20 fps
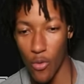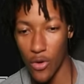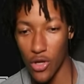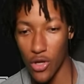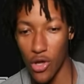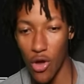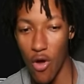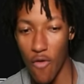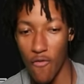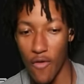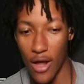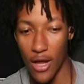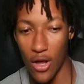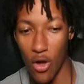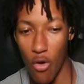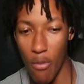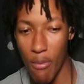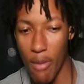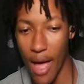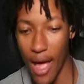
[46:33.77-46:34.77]
to go if I
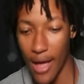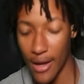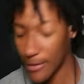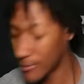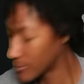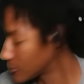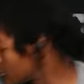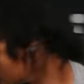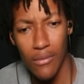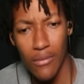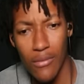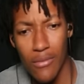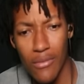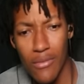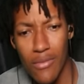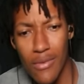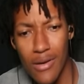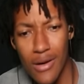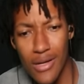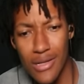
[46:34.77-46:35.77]
go back.
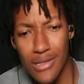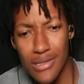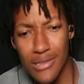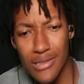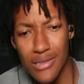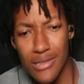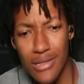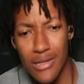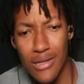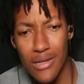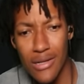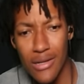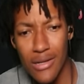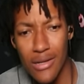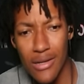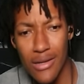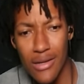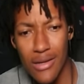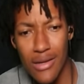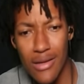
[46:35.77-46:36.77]
What the
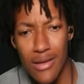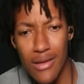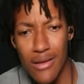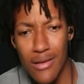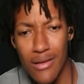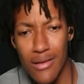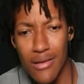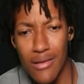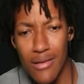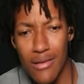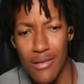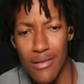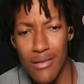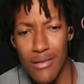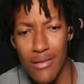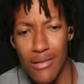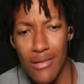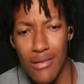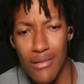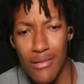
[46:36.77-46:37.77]

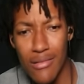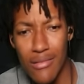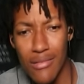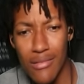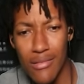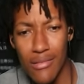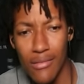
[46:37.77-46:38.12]
hell?